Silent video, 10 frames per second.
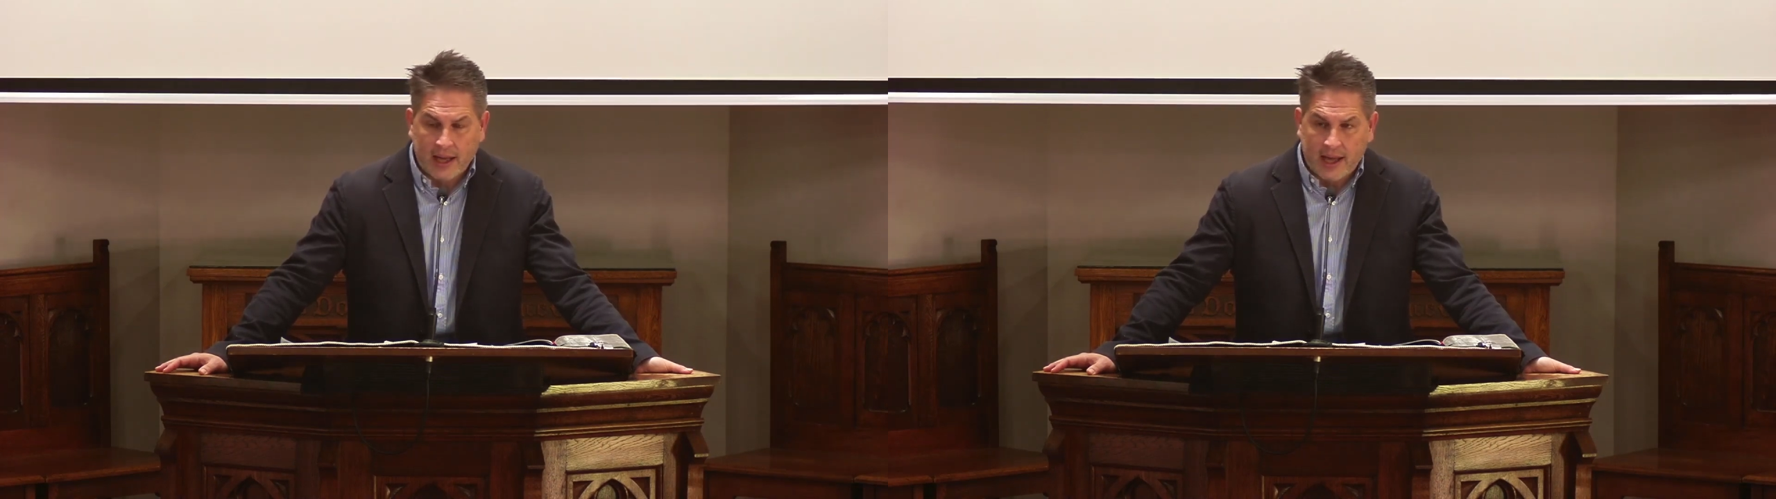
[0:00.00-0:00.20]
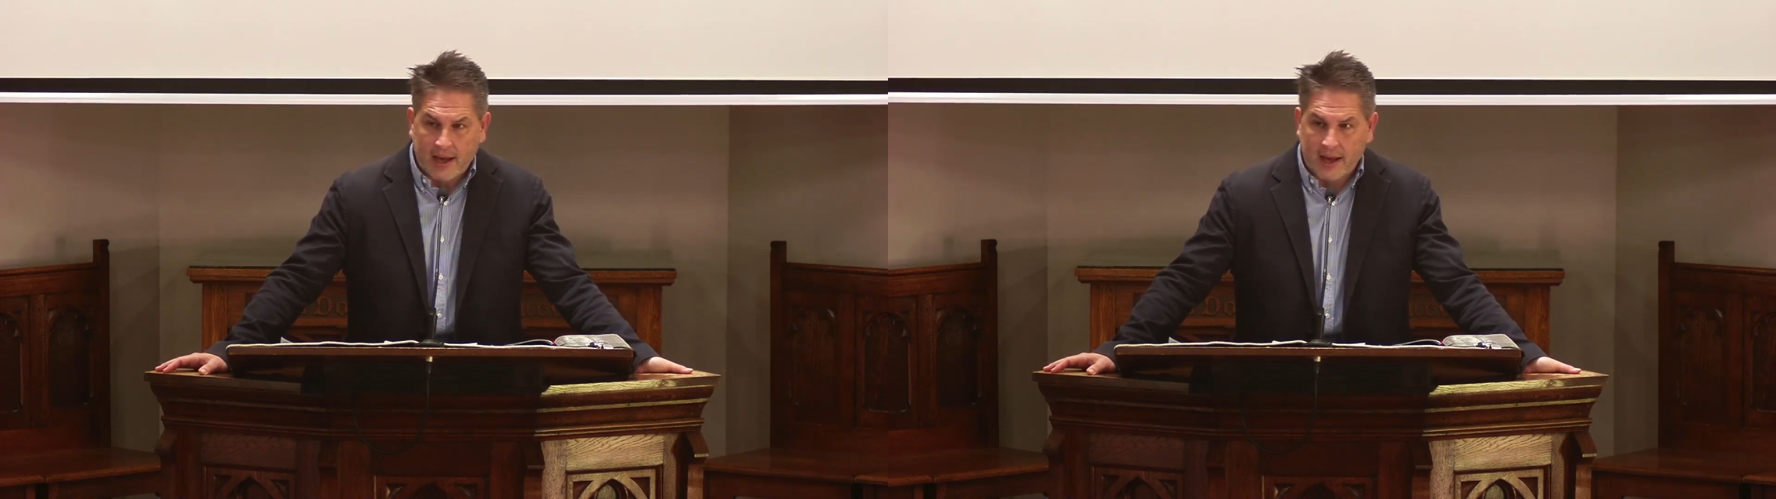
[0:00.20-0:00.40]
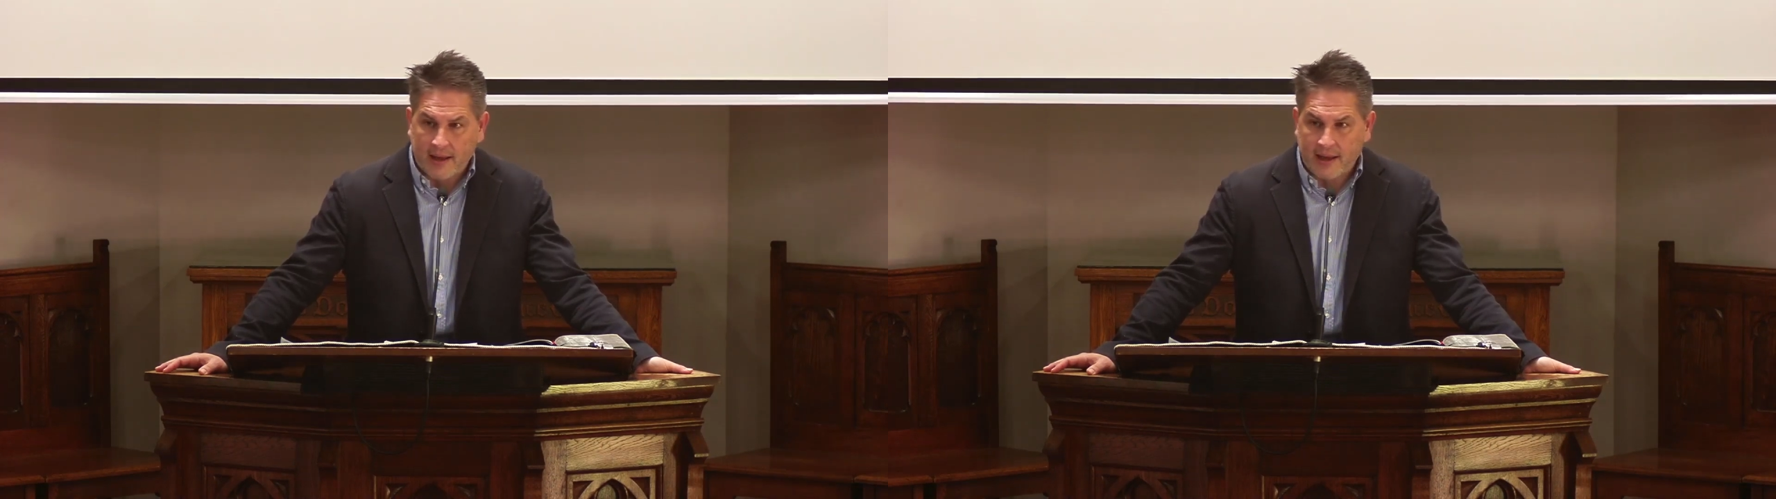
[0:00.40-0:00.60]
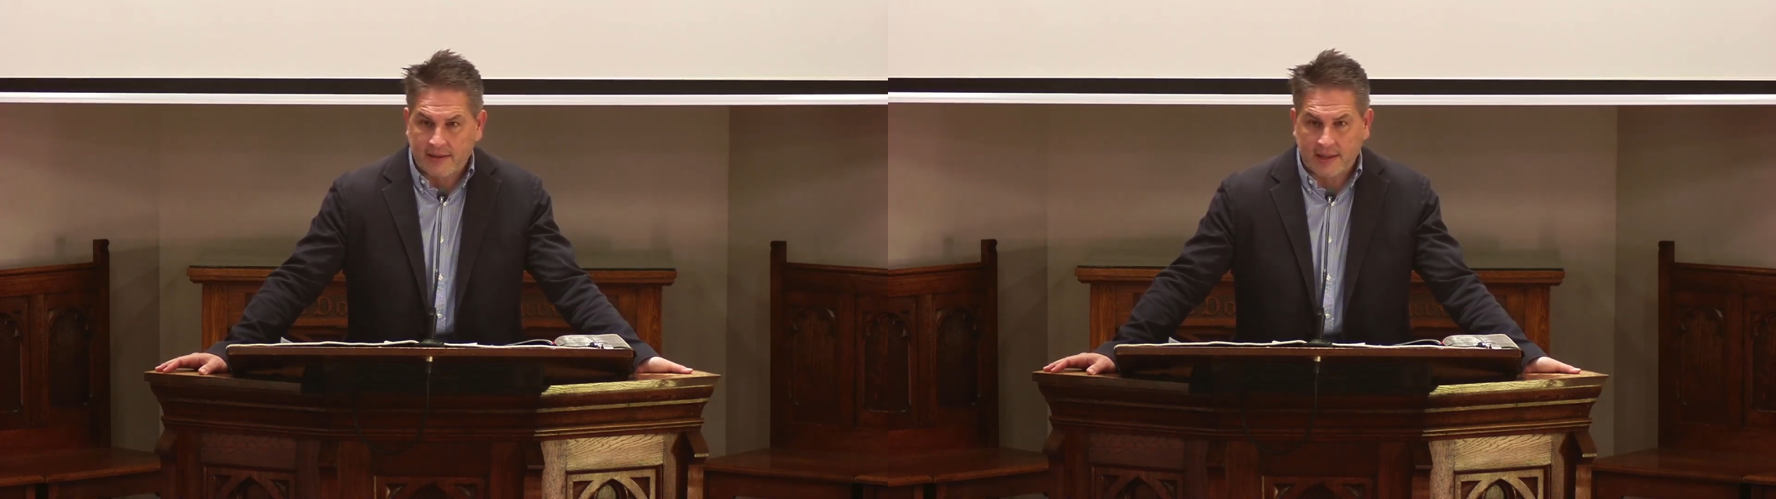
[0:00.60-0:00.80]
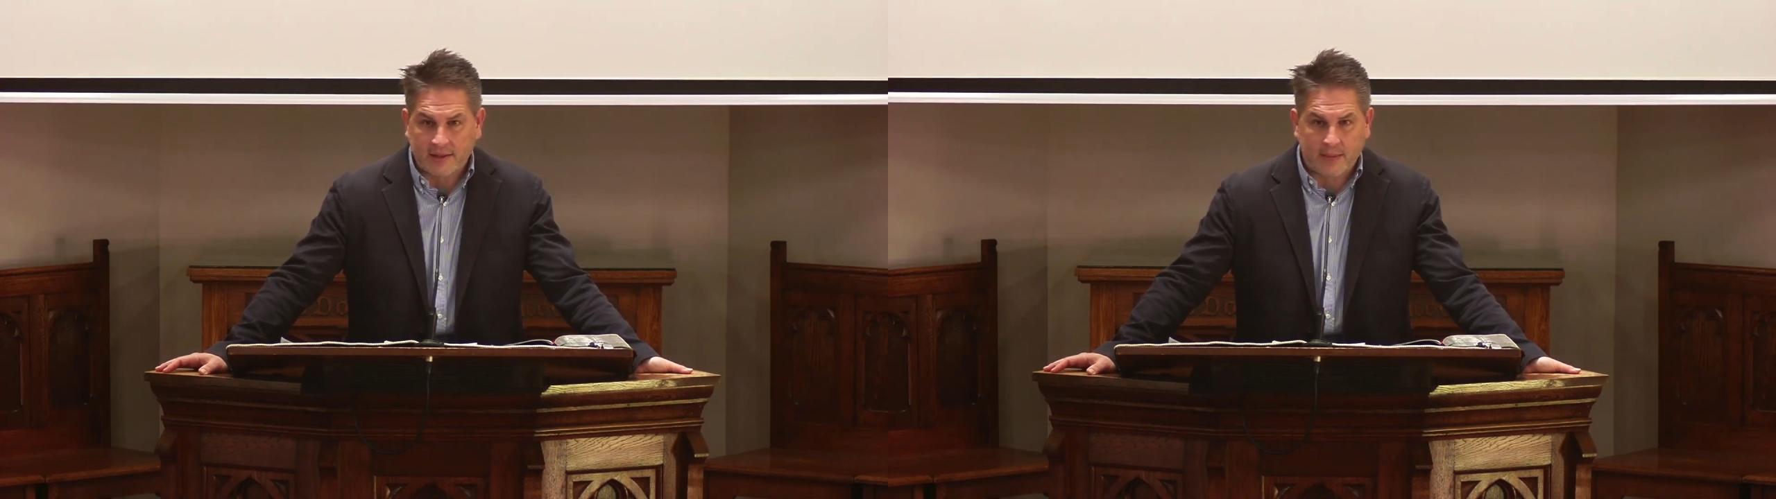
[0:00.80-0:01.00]
uh, as
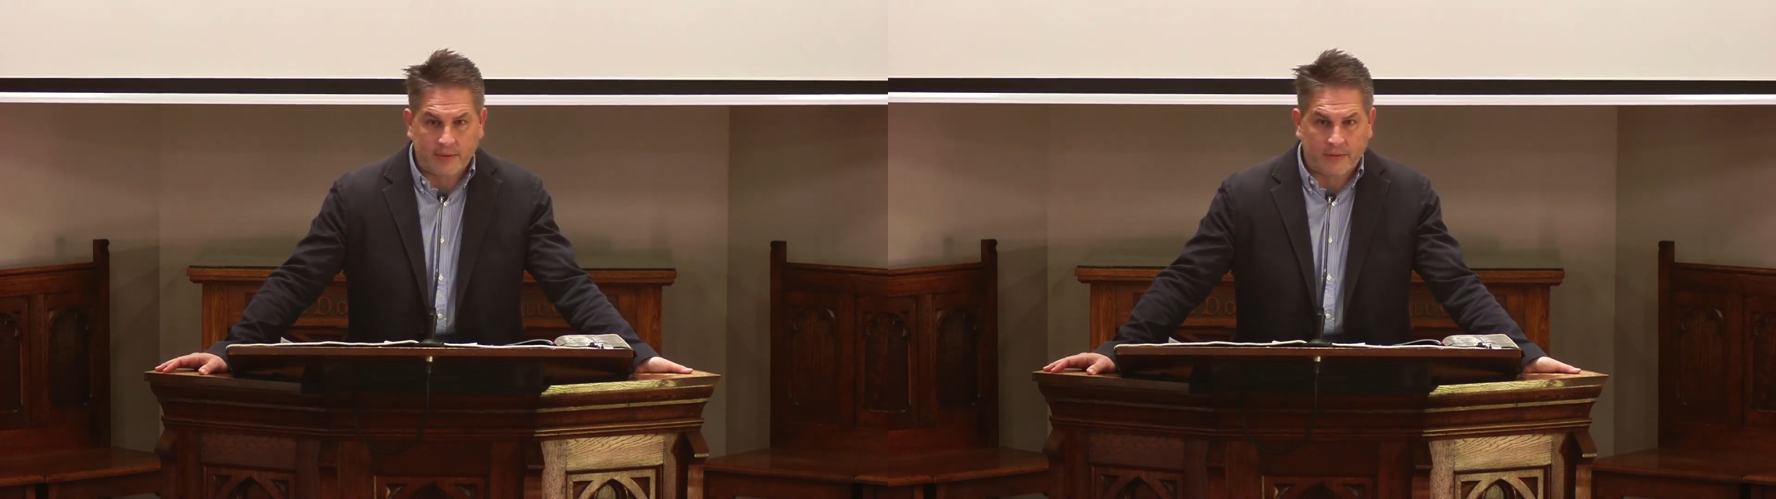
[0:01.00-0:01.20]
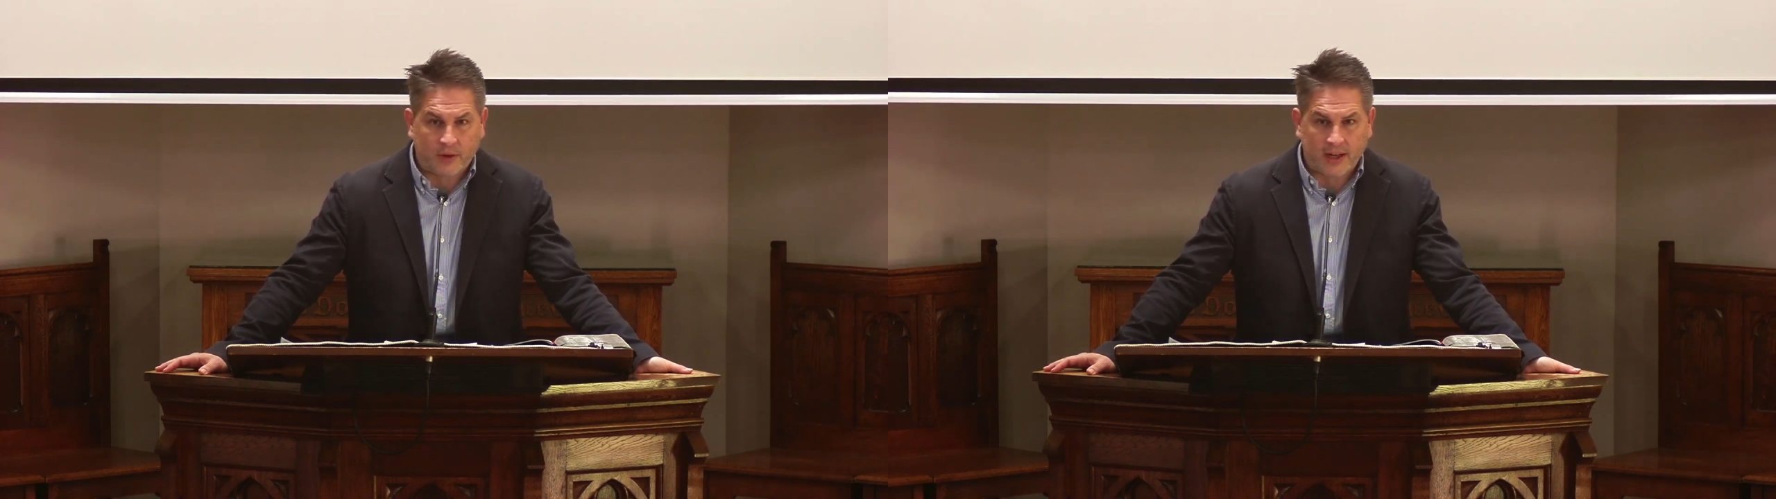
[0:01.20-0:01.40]
I said before,